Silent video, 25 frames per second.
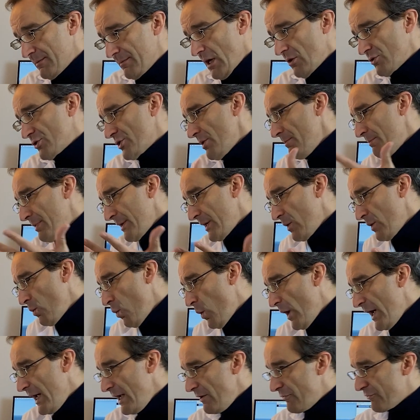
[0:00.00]
Now, jumping
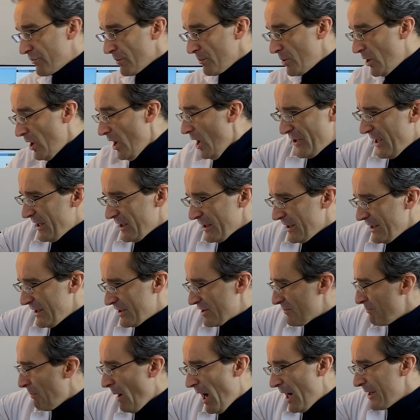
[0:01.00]
away from a deadly
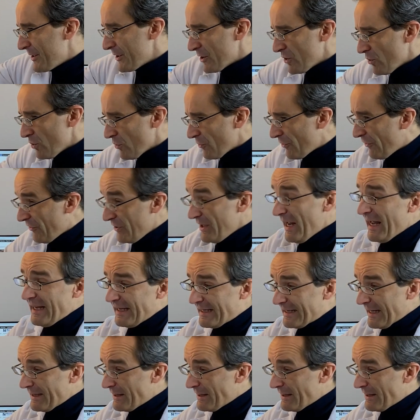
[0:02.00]
spider or snake